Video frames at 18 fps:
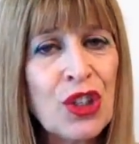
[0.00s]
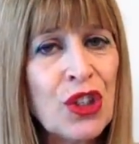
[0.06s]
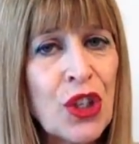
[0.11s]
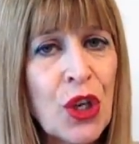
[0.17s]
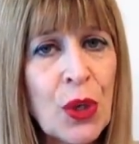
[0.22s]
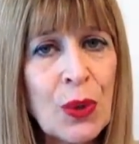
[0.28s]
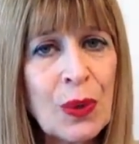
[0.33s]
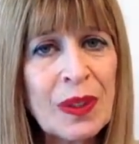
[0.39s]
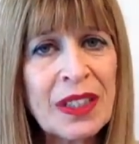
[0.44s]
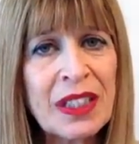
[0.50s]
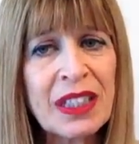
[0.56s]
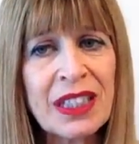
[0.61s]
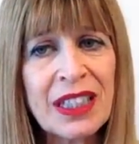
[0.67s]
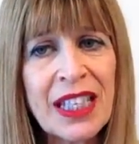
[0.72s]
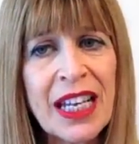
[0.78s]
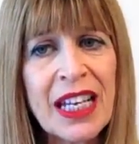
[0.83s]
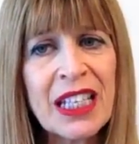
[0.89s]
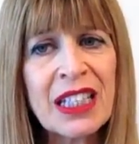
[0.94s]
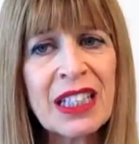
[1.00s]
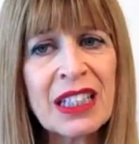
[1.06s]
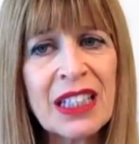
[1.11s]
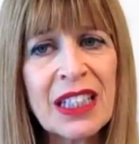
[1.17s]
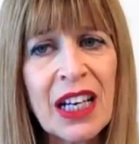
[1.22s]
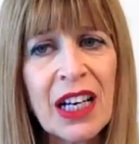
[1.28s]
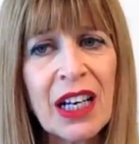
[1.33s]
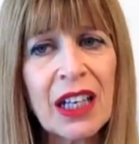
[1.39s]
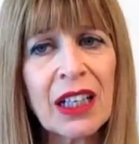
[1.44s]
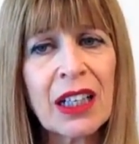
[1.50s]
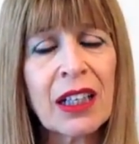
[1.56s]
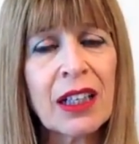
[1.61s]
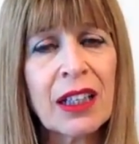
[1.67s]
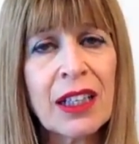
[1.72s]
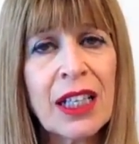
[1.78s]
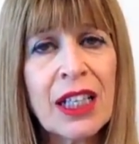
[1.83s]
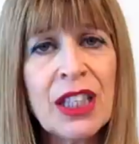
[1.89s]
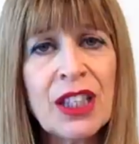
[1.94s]
Don't stay stuck
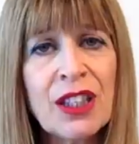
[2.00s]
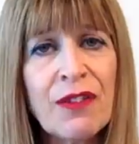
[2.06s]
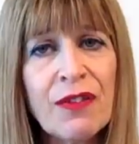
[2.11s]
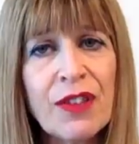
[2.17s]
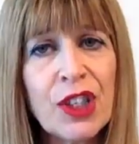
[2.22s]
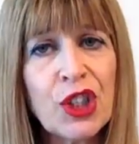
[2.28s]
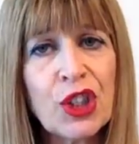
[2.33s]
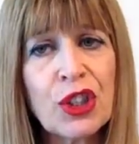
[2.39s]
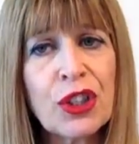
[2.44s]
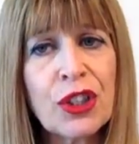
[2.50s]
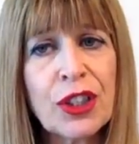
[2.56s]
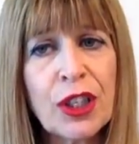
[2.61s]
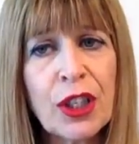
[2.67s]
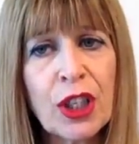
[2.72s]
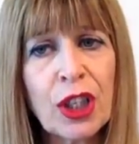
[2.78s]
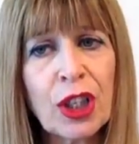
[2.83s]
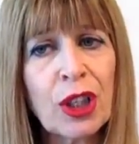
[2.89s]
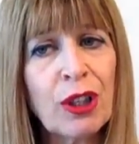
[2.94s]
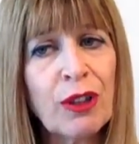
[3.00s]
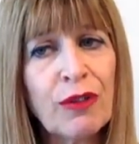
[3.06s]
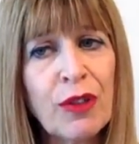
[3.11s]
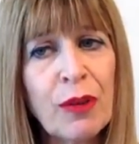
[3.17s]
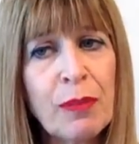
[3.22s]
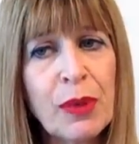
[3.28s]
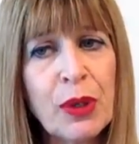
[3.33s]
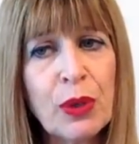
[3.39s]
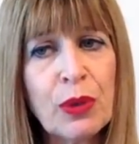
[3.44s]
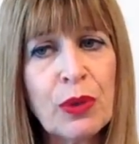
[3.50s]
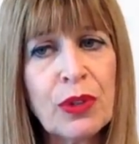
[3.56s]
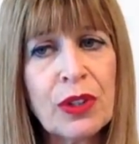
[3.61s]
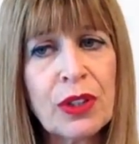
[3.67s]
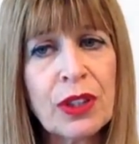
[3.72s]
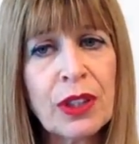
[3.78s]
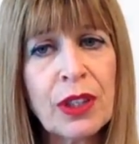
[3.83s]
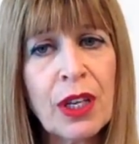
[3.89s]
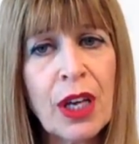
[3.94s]
in the vicious circle of
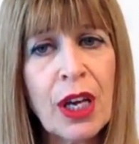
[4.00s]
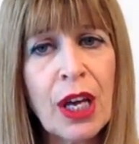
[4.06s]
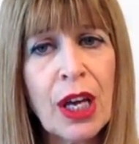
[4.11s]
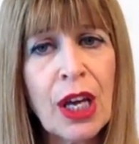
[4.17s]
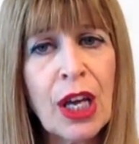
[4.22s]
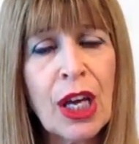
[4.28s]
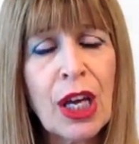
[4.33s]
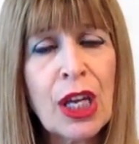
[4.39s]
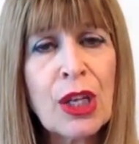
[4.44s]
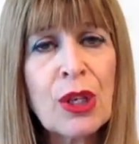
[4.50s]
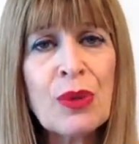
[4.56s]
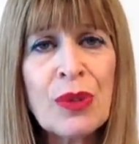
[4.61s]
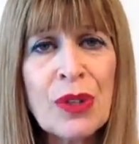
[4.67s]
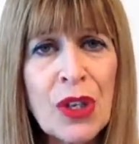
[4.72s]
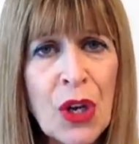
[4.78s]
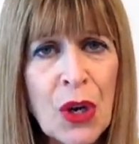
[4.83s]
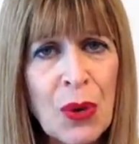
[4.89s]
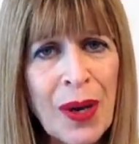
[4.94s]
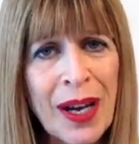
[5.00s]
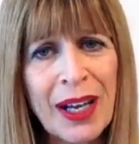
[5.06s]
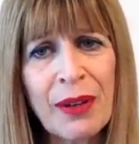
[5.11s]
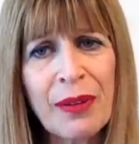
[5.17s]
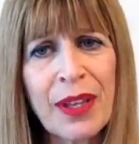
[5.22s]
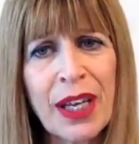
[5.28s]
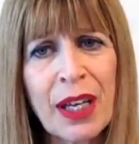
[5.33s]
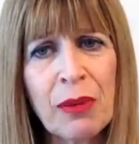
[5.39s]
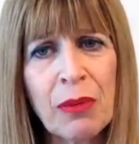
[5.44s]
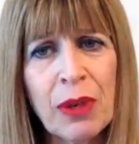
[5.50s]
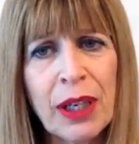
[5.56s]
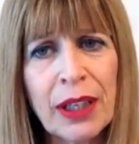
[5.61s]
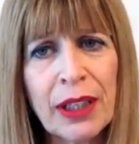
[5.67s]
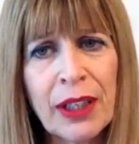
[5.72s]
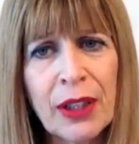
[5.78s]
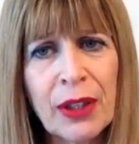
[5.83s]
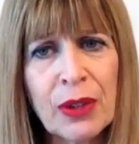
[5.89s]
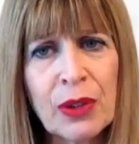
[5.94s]
abuse. You know how that
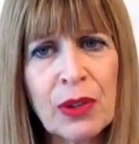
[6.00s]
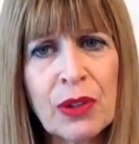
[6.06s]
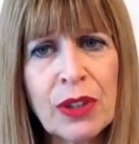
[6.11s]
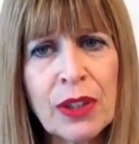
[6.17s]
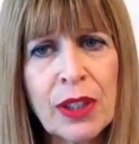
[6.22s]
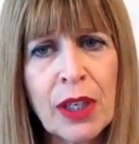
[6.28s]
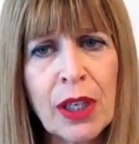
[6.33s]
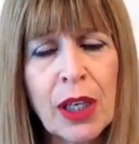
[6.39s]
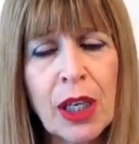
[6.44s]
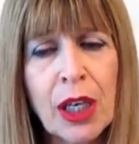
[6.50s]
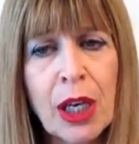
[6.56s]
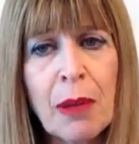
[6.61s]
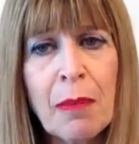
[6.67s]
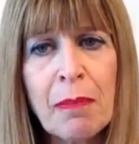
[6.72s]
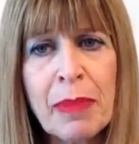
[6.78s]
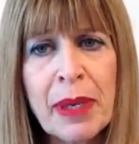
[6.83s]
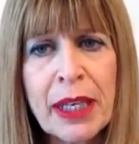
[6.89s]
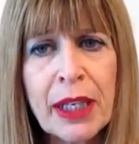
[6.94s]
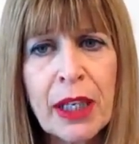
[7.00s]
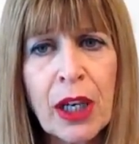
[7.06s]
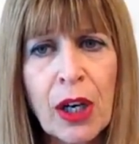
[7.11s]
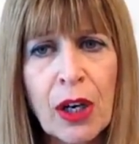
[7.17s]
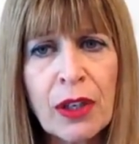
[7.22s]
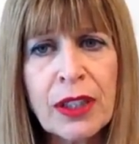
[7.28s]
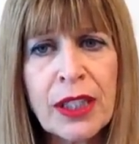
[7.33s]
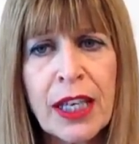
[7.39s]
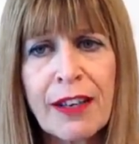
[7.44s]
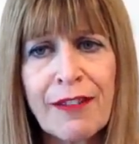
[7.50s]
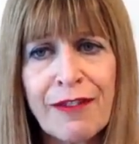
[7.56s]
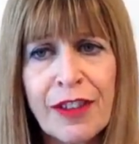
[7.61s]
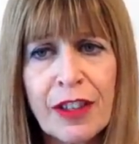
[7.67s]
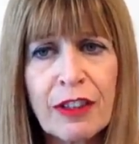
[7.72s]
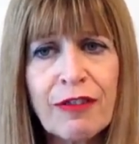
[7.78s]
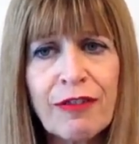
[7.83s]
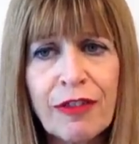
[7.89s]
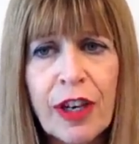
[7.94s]
one goes. Because I
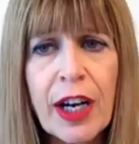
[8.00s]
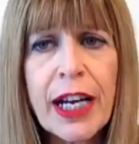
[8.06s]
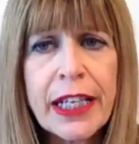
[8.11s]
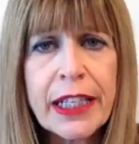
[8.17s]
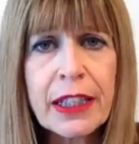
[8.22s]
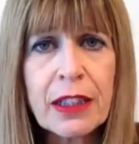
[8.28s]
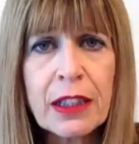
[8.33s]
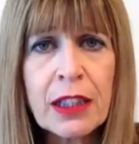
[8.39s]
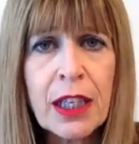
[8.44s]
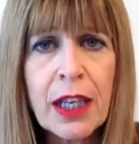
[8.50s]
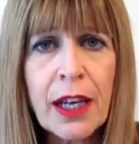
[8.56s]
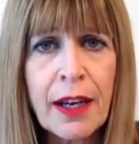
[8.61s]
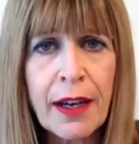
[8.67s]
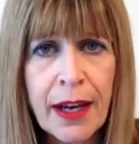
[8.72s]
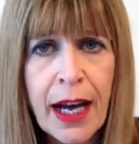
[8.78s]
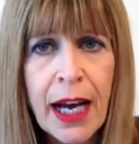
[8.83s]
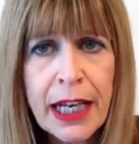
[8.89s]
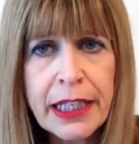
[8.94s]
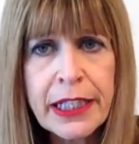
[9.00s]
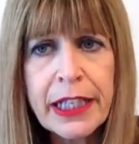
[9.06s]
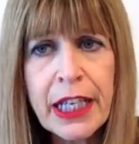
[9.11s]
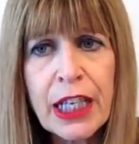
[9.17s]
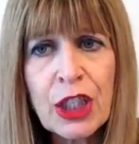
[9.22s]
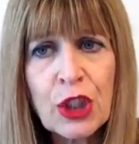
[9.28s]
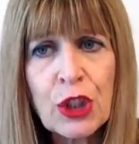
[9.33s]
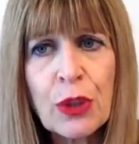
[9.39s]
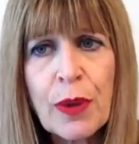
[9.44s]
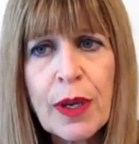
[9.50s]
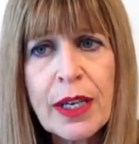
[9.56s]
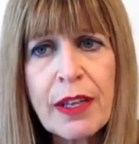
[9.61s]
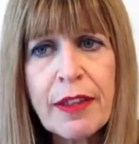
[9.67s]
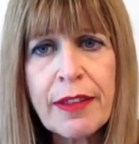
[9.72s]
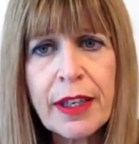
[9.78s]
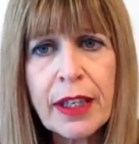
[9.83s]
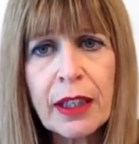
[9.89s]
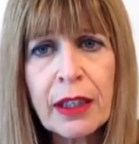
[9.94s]
feel frightened, I daren't do
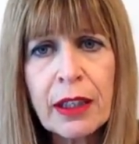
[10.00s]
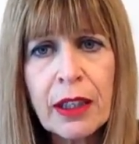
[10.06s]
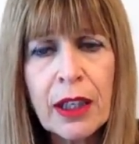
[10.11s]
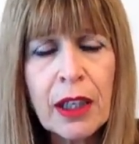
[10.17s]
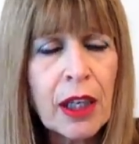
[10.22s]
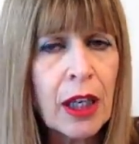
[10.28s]
anything.